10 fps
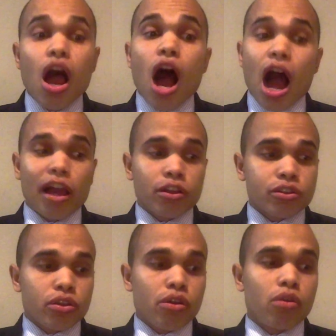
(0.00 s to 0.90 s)
I
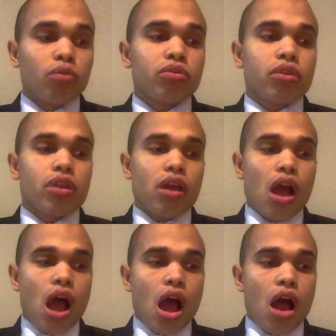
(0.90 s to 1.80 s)
also
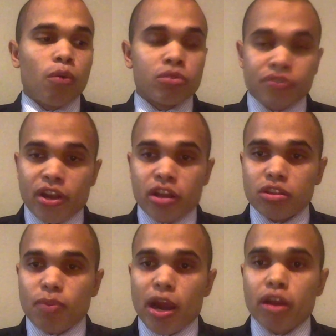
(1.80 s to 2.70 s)
was very
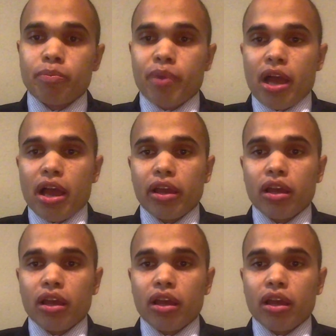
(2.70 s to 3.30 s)
inspired by